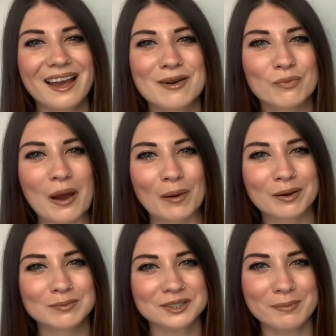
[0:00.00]

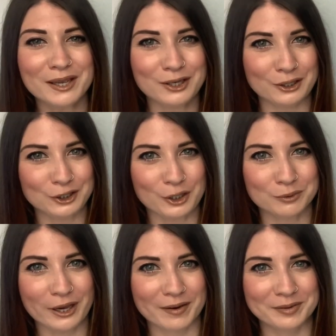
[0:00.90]
Welcome to my YouTube
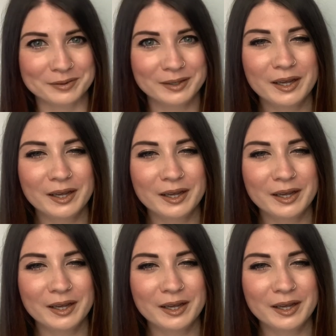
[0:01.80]
channel,